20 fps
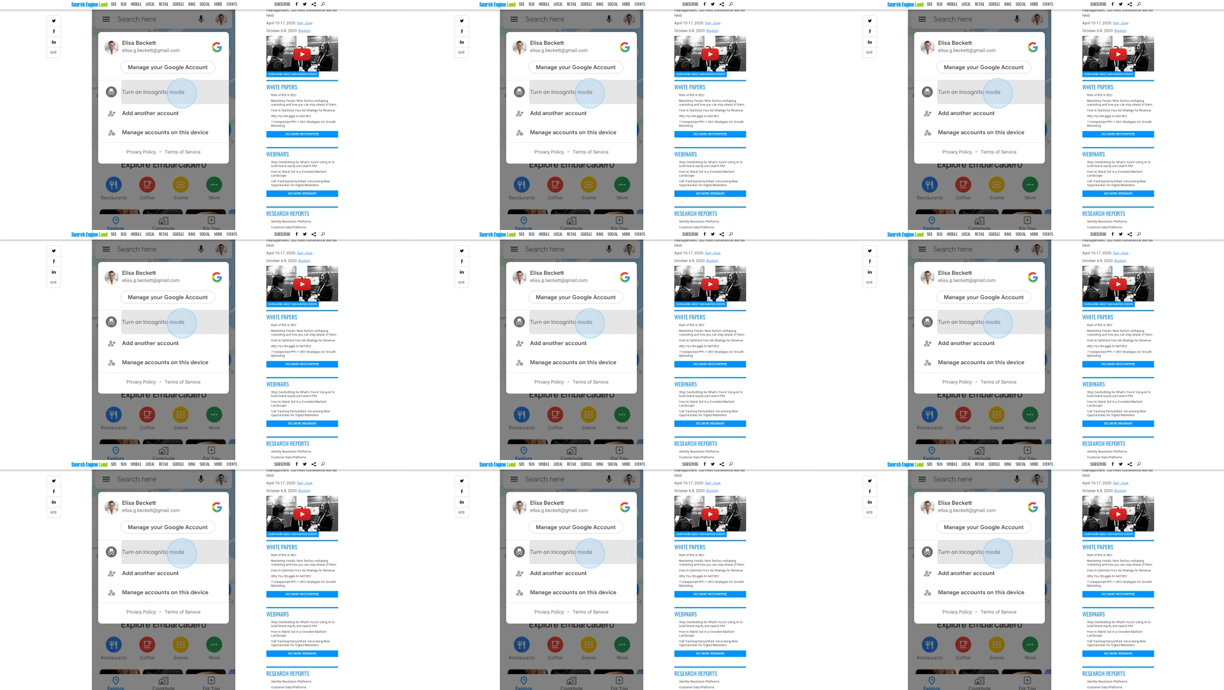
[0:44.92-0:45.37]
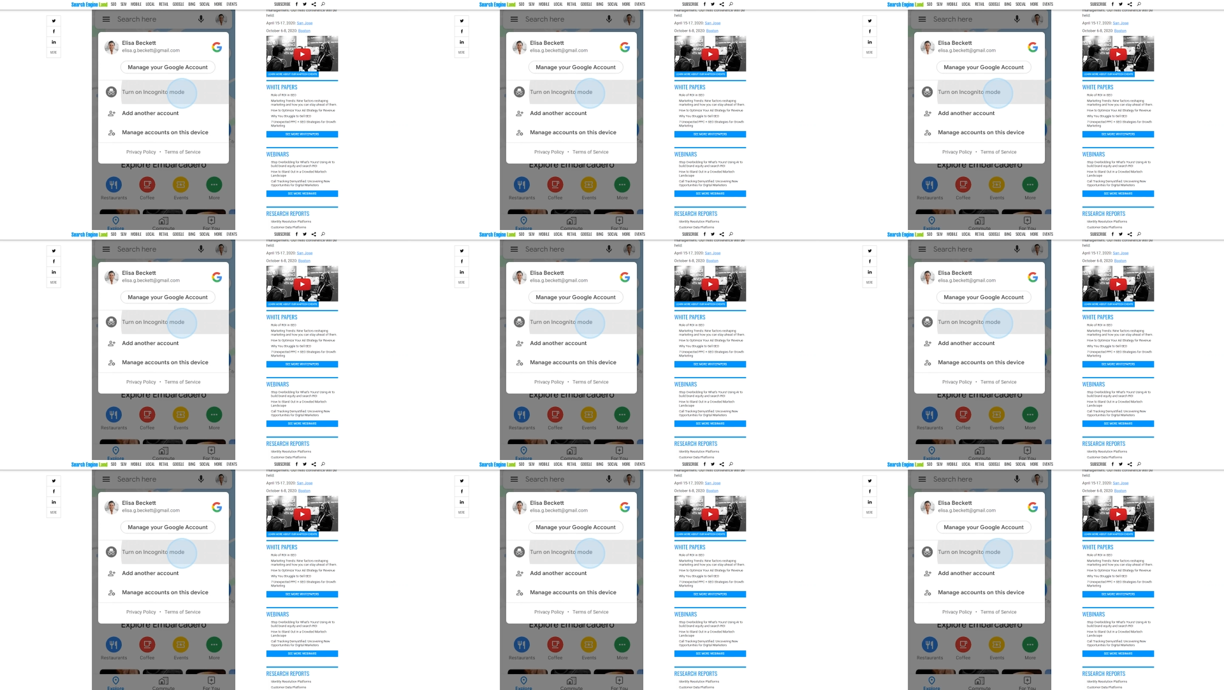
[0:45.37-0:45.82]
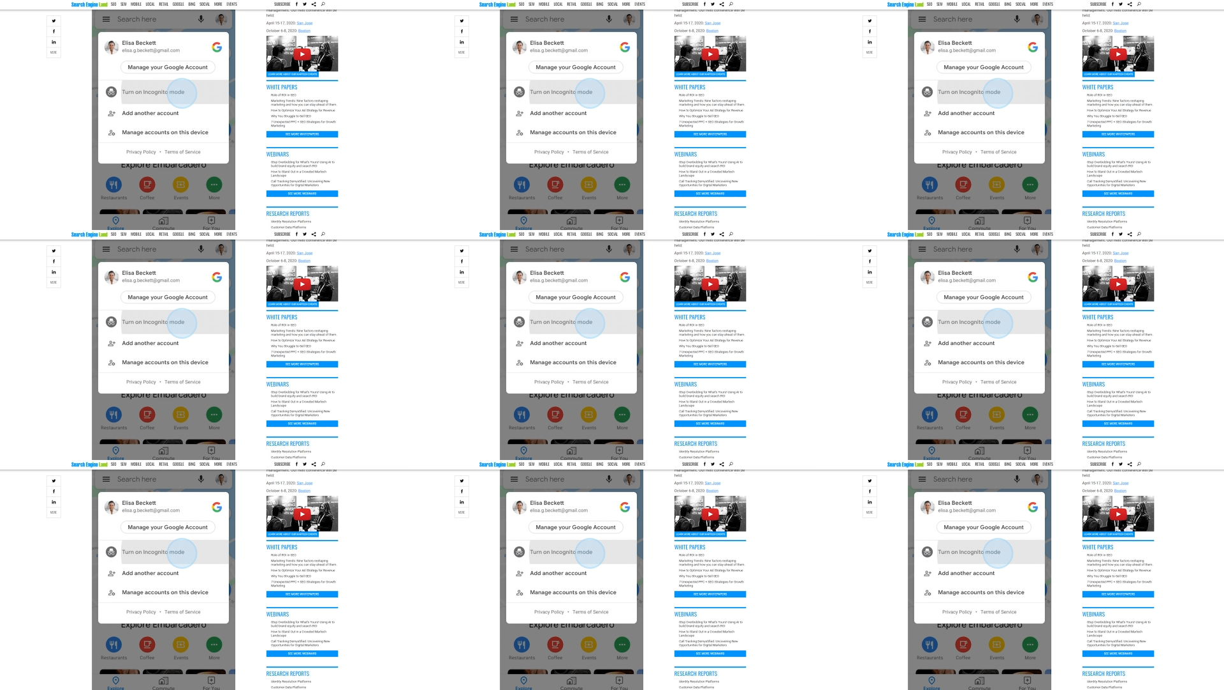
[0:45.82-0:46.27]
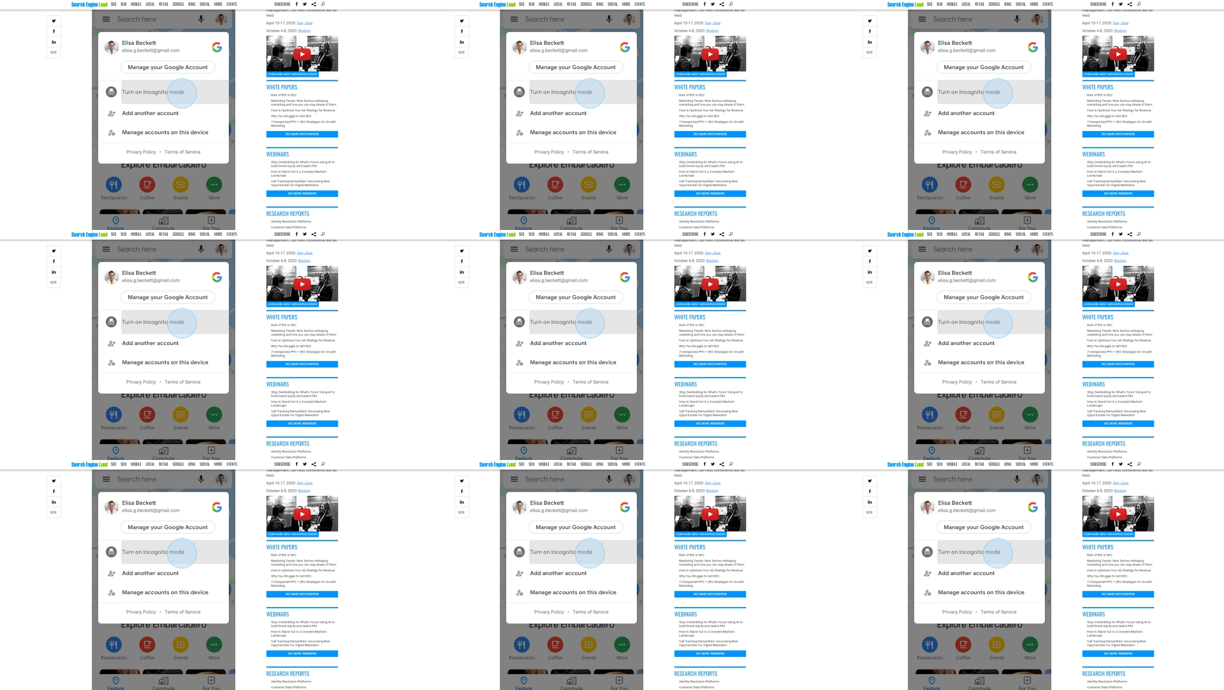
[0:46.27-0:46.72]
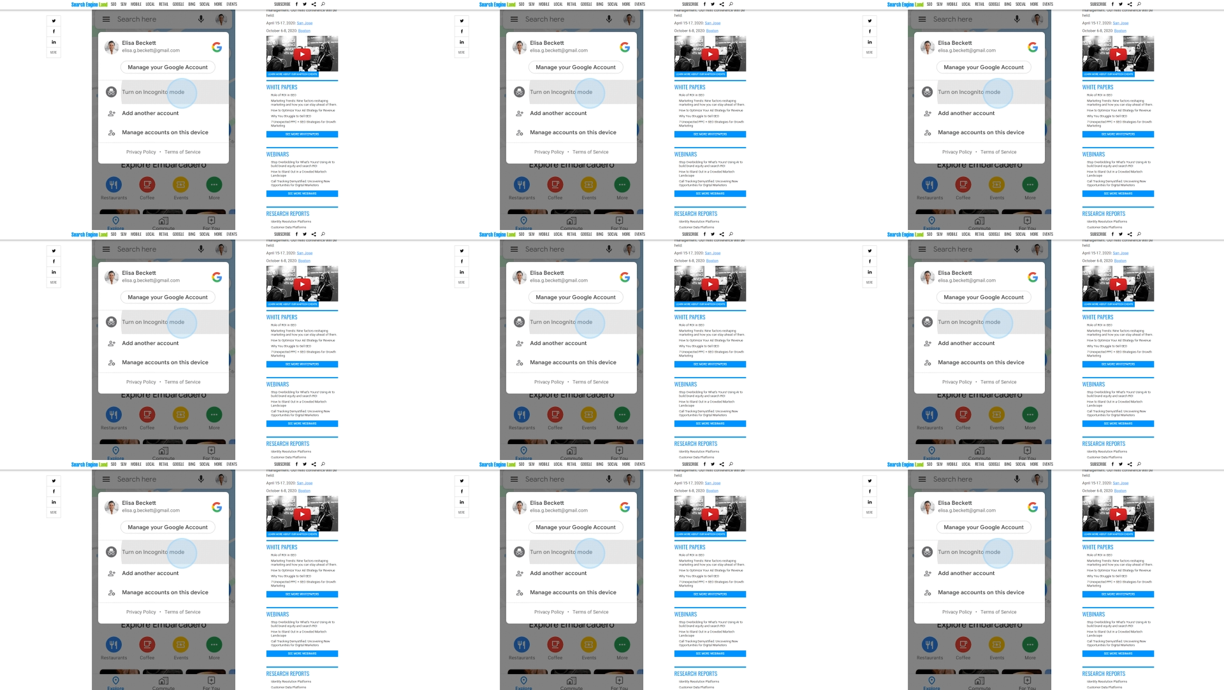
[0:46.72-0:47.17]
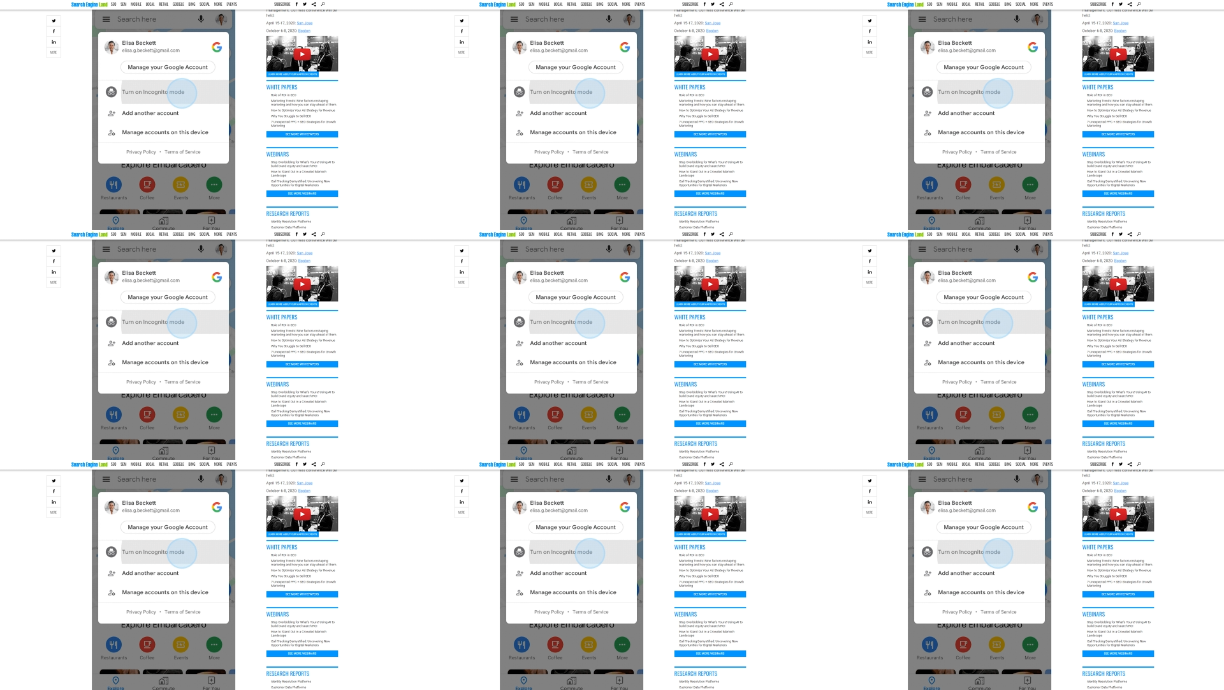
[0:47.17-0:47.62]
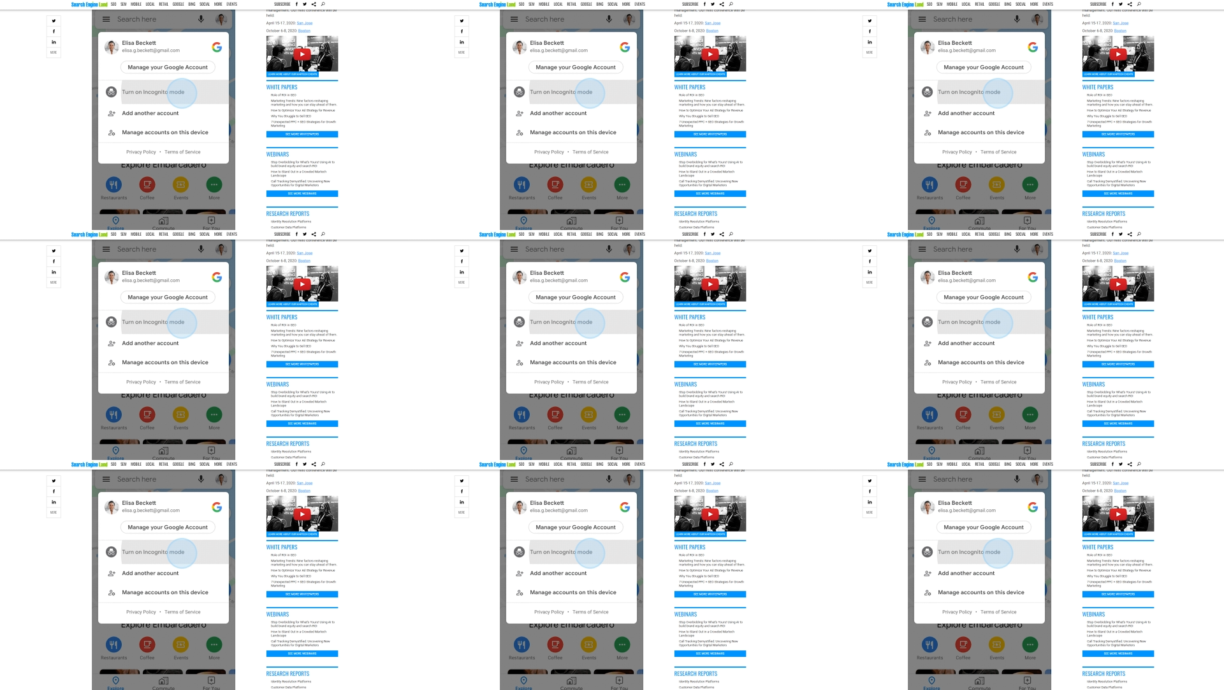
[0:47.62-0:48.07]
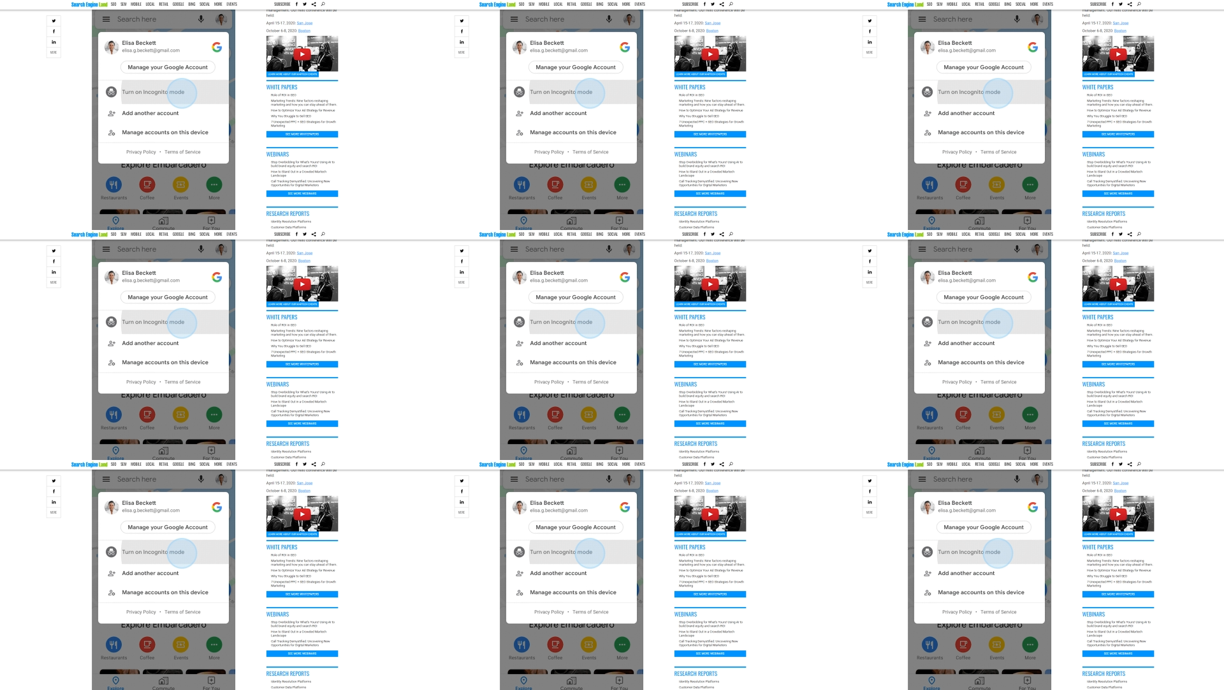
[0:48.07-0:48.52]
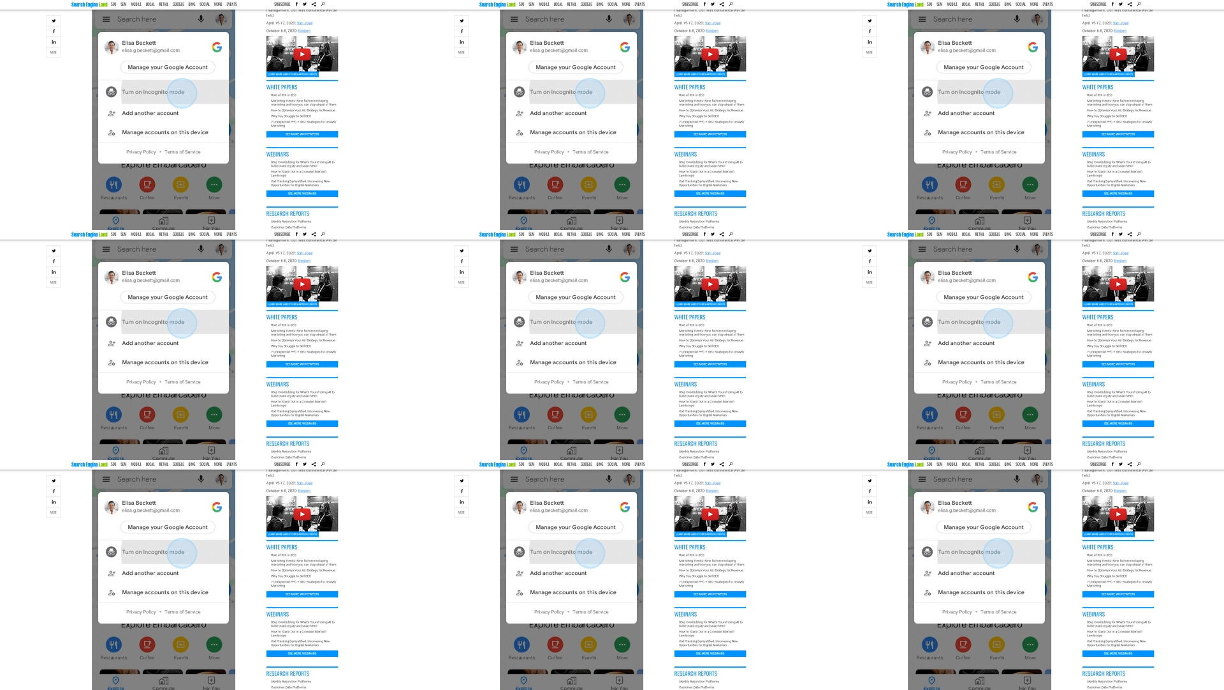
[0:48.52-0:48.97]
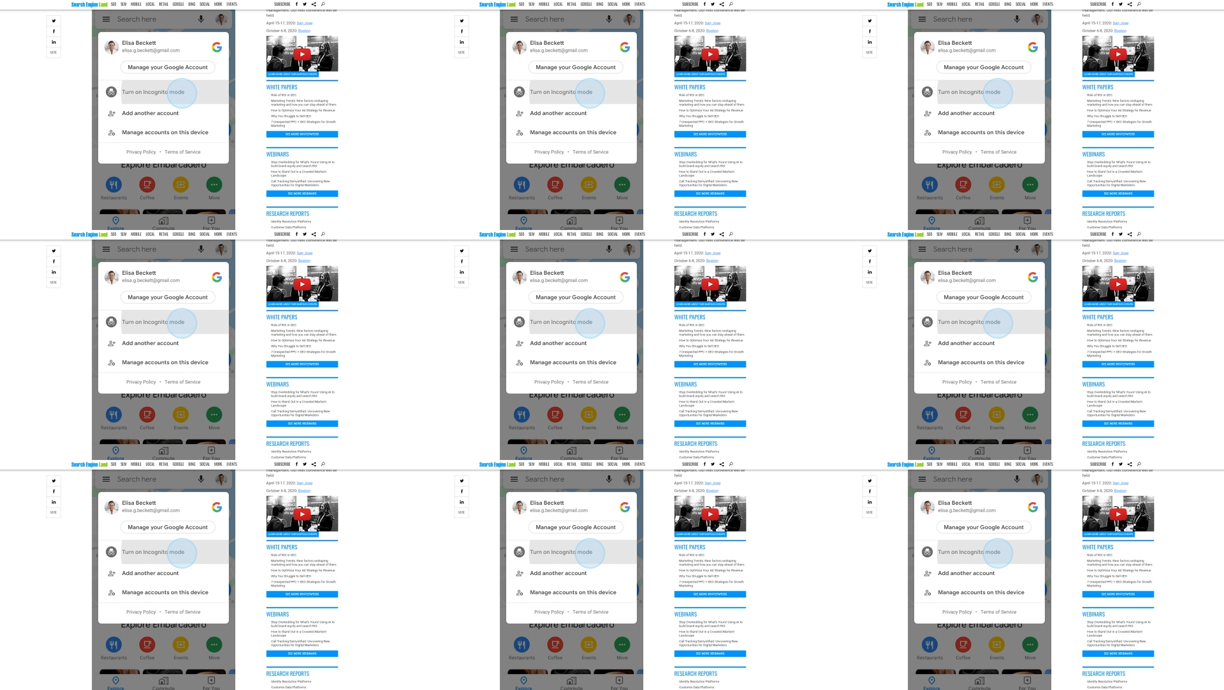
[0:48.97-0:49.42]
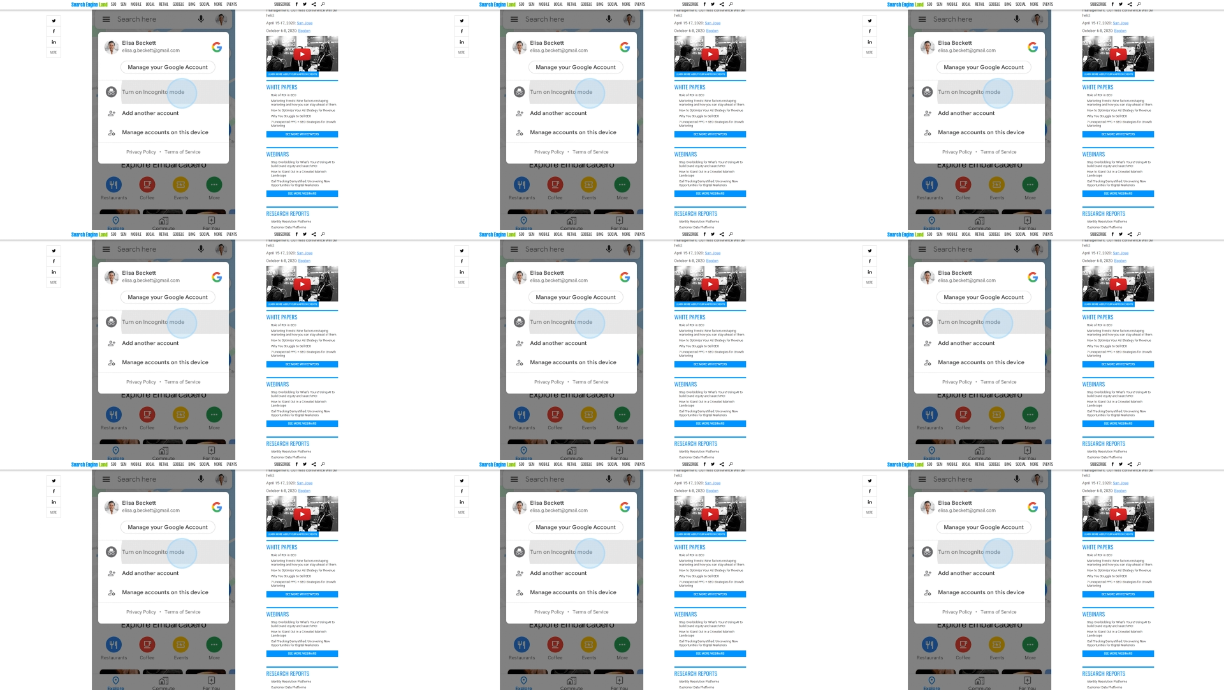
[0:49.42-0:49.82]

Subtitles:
[unreadable: no face in view]